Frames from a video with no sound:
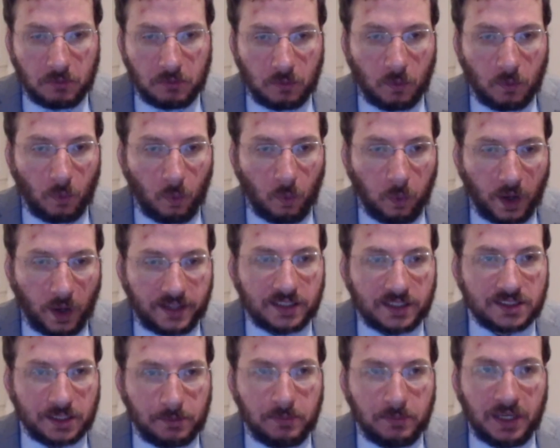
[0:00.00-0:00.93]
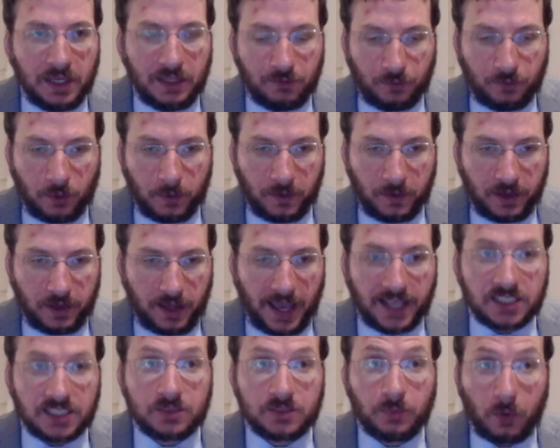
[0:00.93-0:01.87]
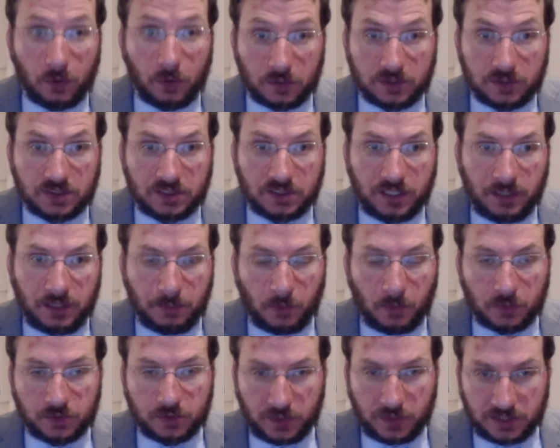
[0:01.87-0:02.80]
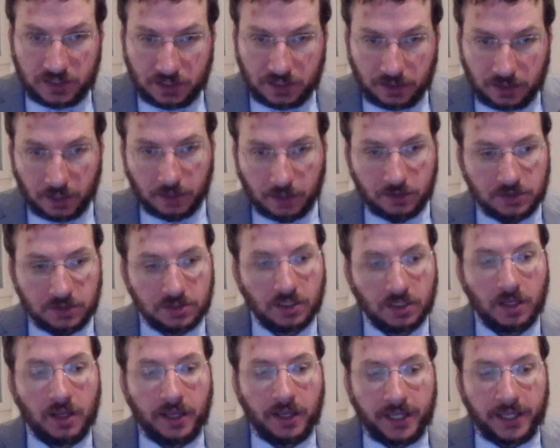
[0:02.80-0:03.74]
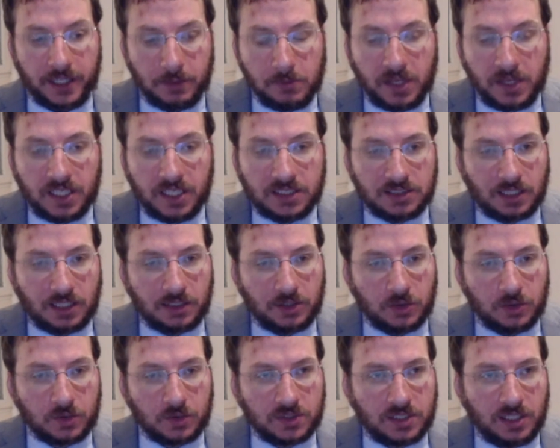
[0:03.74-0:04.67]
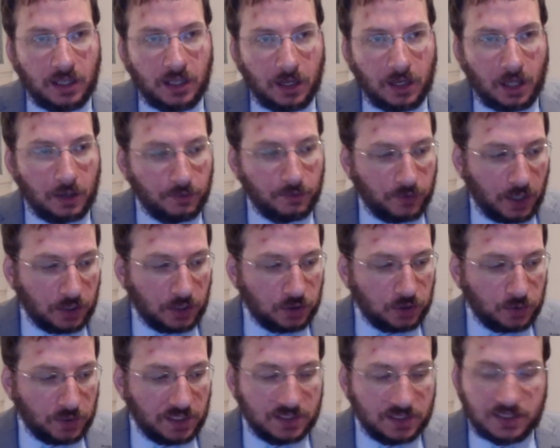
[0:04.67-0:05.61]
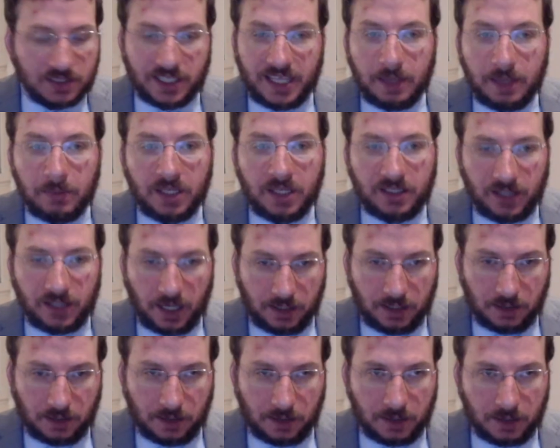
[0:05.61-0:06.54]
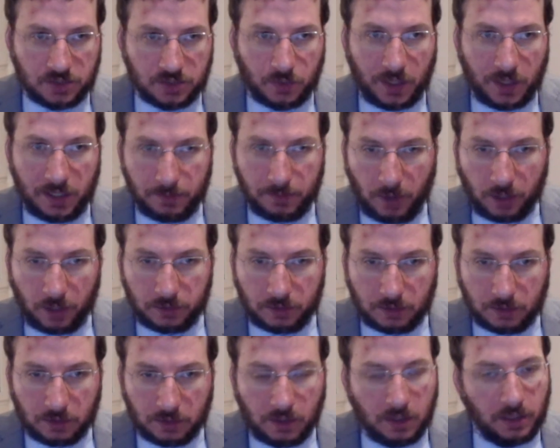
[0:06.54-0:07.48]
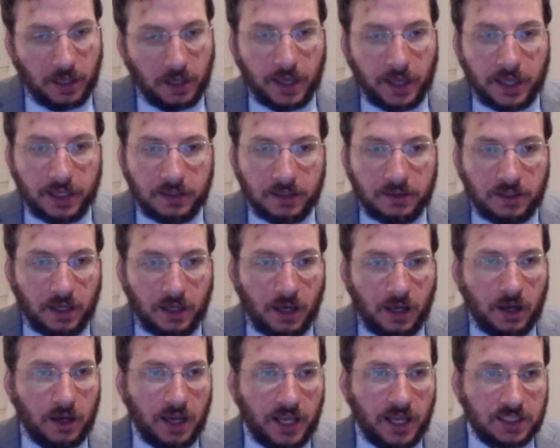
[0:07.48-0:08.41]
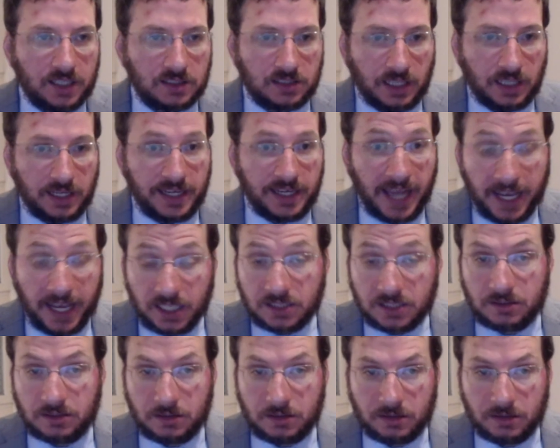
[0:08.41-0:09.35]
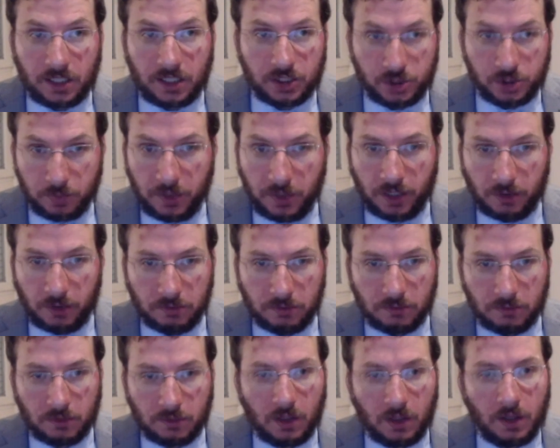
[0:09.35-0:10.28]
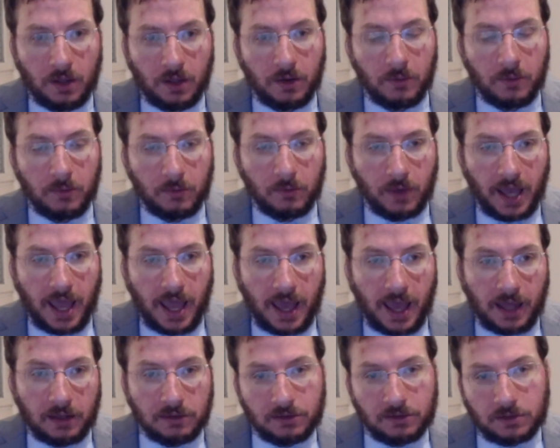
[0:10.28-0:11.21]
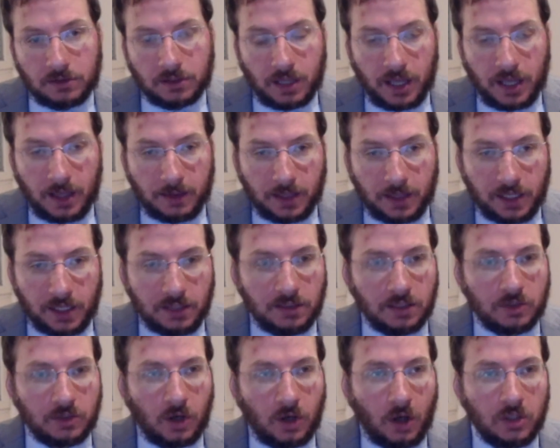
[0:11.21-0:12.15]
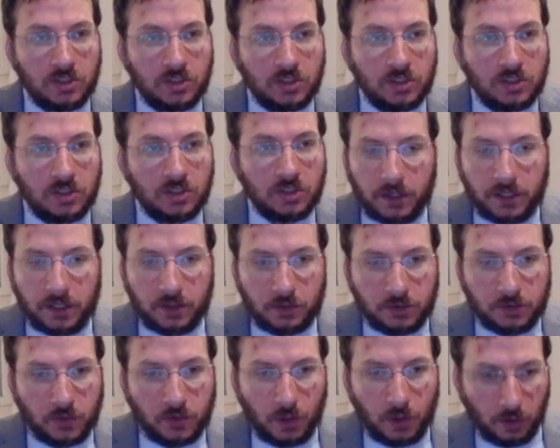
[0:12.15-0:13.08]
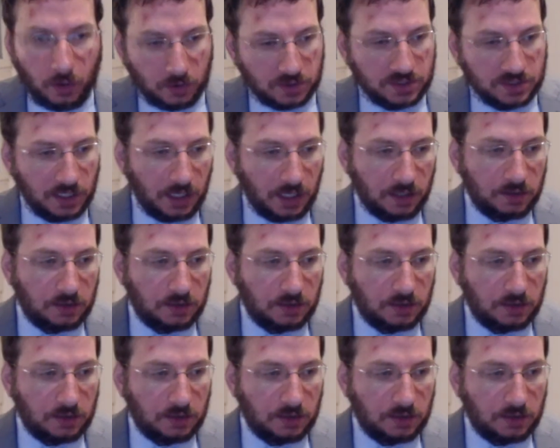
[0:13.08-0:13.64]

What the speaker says: What does it mean for the exports in most recent years? It means that you see a lot of countries imitating the Israeli model. India has annexed Kashmir, and the Indian consul in New York said,